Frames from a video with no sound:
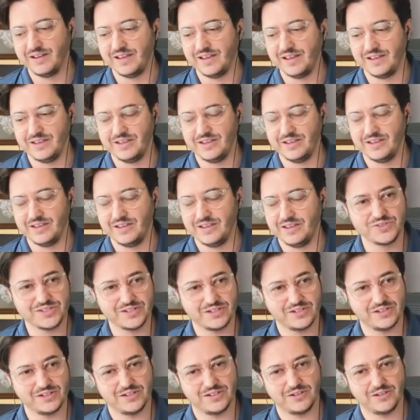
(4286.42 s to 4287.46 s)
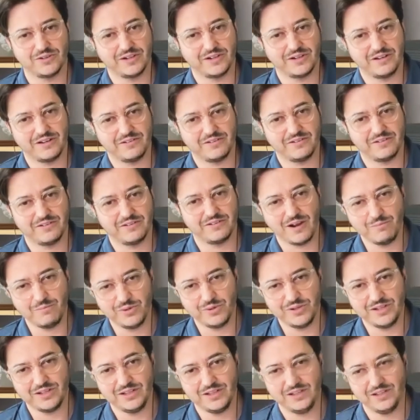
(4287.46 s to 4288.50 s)
user or their
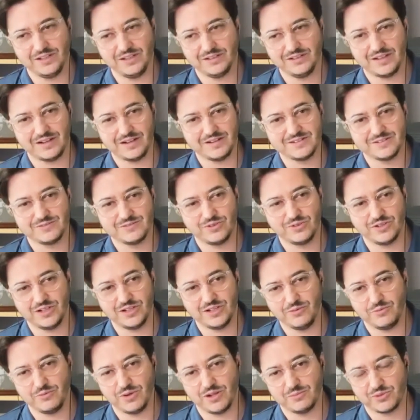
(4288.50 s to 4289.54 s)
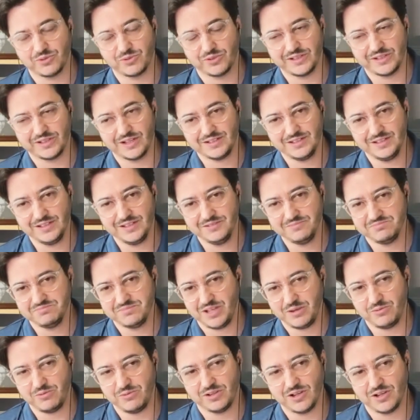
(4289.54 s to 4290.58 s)
company that is really well protected
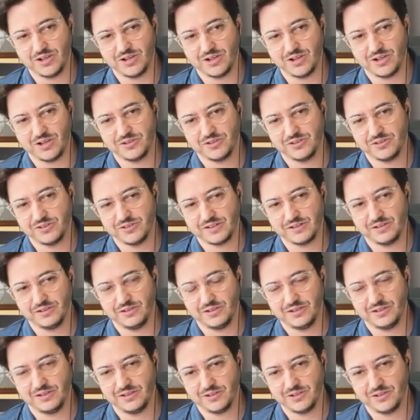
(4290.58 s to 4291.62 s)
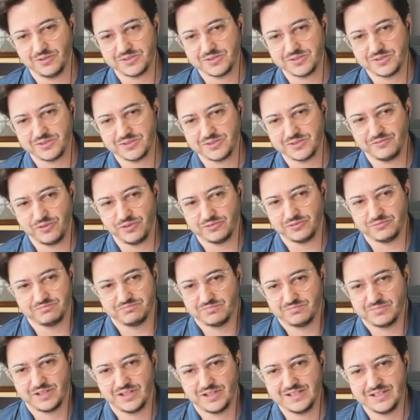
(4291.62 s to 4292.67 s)
they will go for long, uh, lowest hanging fruit
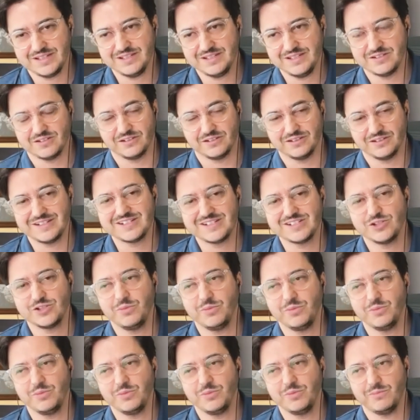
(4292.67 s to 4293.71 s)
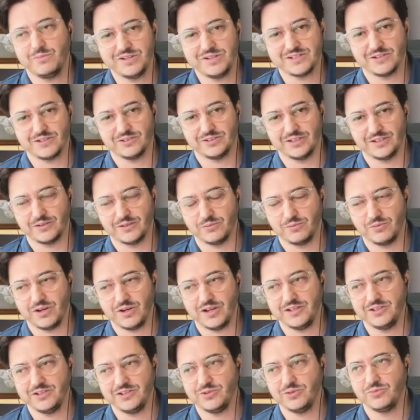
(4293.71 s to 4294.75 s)
it's easier there's so many companies out there
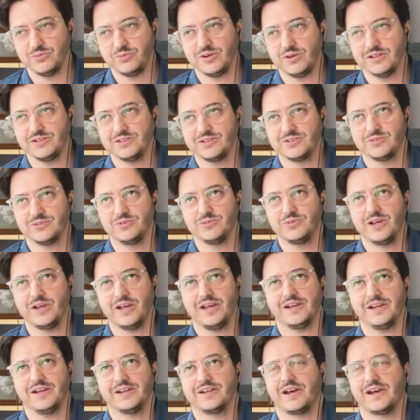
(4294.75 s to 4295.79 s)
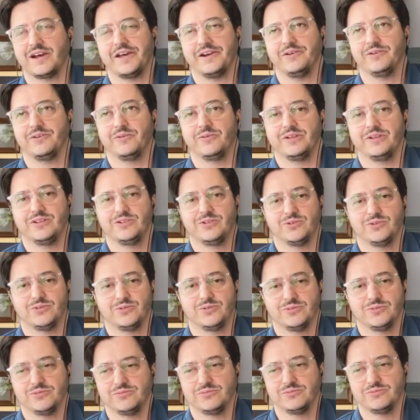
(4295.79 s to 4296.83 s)
why do you want to hack i don't know
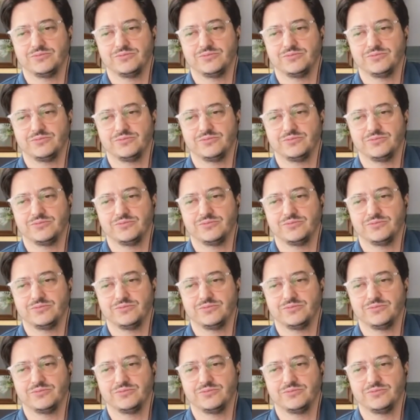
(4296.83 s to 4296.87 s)
into